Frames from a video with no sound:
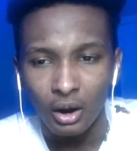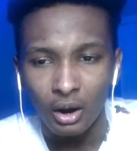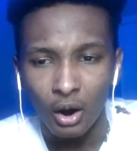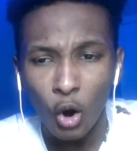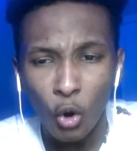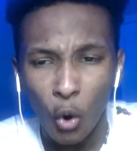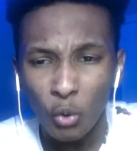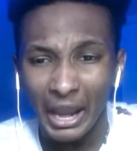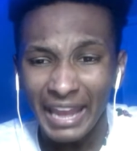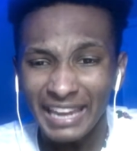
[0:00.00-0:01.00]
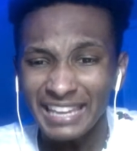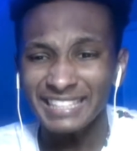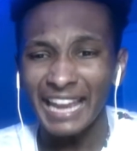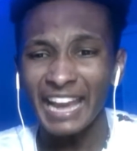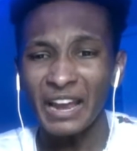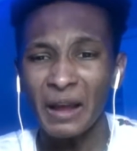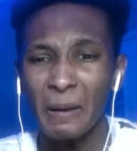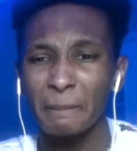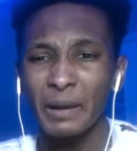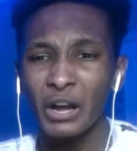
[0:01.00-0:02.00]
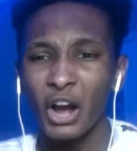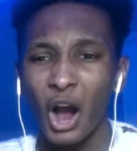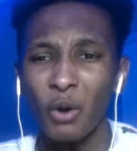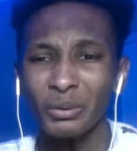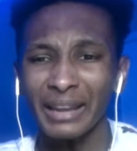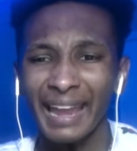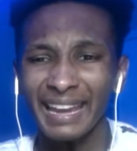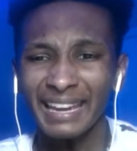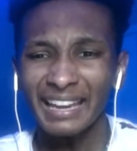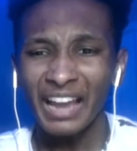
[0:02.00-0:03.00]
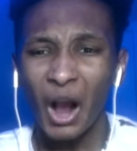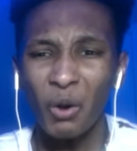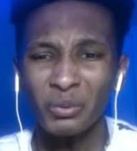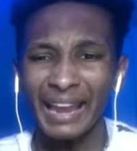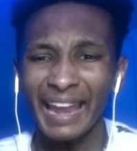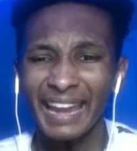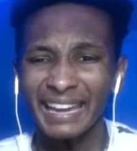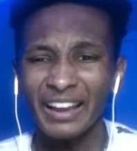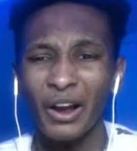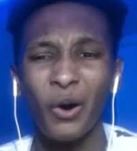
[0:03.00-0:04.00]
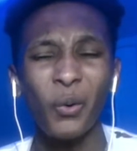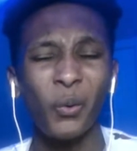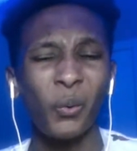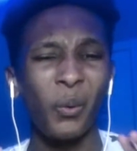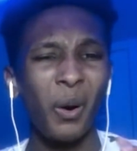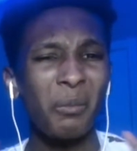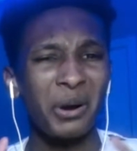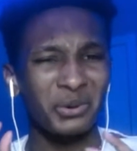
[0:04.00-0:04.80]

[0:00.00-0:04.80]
Oh, okay, he stayed up. Okay. Oh, almost.